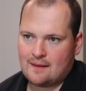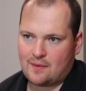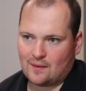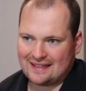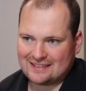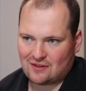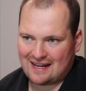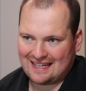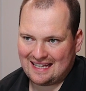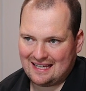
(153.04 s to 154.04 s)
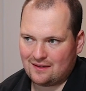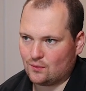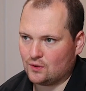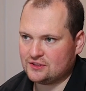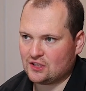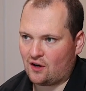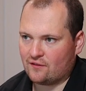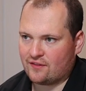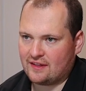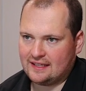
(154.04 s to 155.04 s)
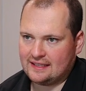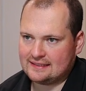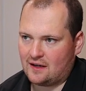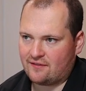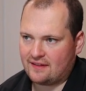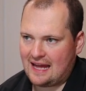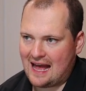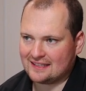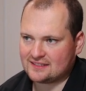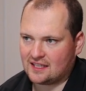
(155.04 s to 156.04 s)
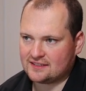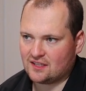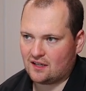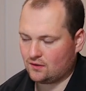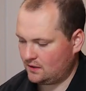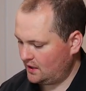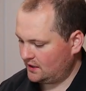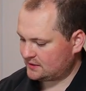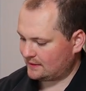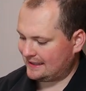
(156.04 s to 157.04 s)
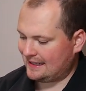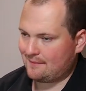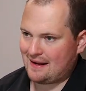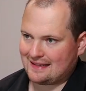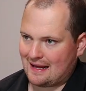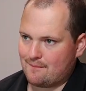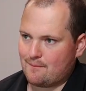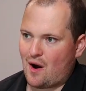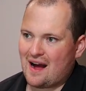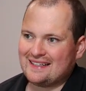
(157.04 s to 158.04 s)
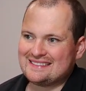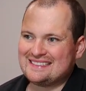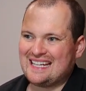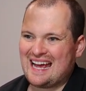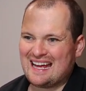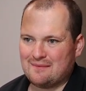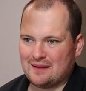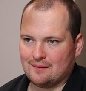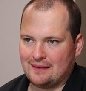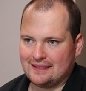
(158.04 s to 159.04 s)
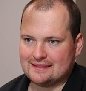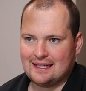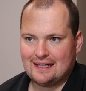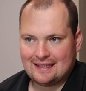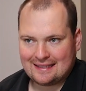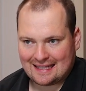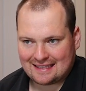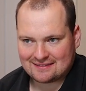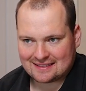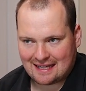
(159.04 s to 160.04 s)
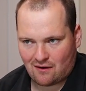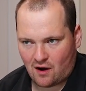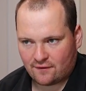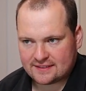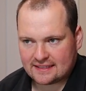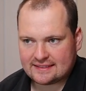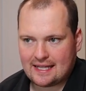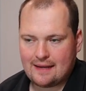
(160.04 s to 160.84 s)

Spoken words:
but we're gonna drag inwards of the outside circle. So we're gonna need to make that minus 10 millimeters. That gives us our offsets